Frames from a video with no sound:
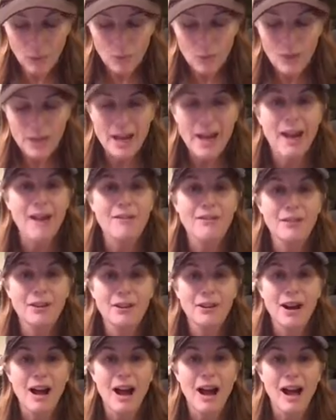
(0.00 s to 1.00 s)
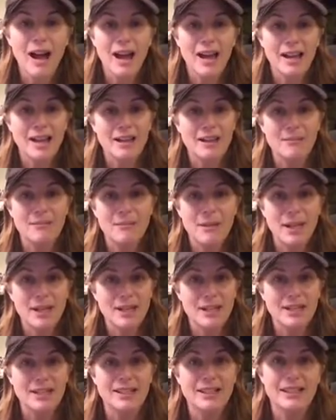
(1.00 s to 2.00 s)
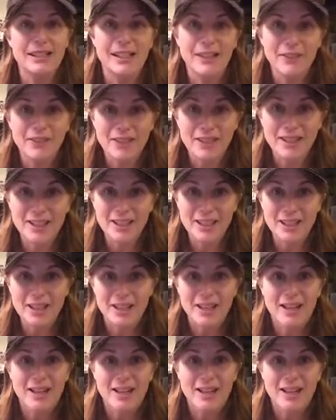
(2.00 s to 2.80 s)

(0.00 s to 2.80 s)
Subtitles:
whenever I am making significant